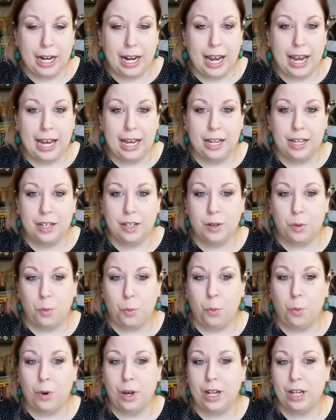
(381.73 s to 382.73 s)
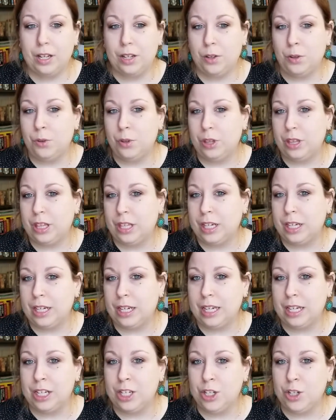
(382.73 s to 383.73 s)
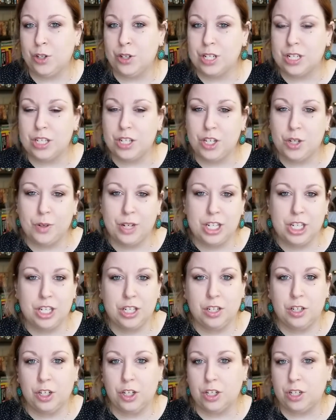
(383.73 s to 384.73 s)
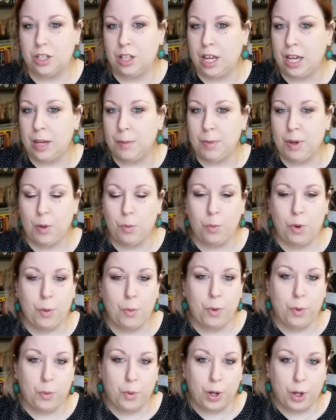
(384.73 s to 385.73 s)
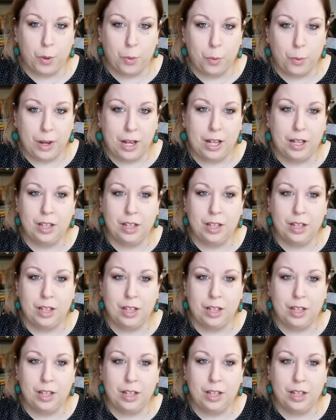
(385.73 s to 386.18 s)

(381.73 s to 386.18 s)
and what you think in your situation, in your climate, what would work well.